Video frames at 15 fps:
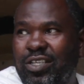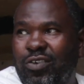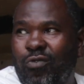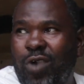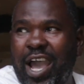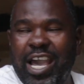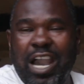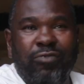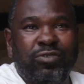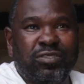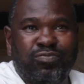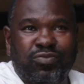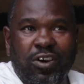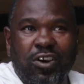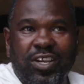why I was
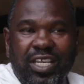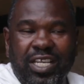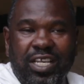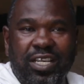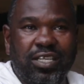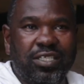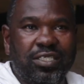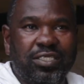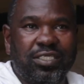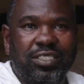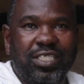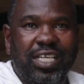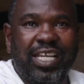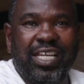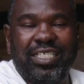brought here,
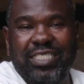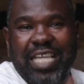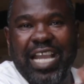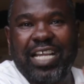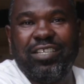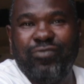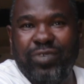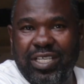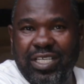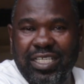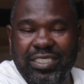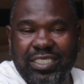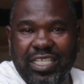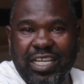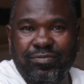and exactly what it
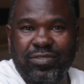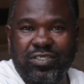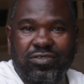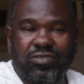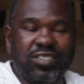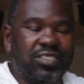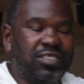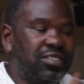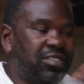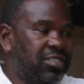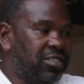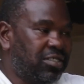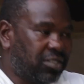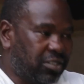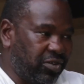is that I'm doing.
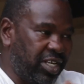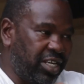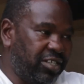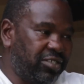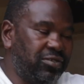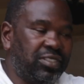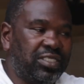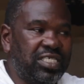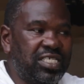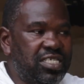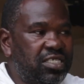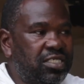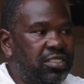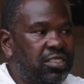So here you see it.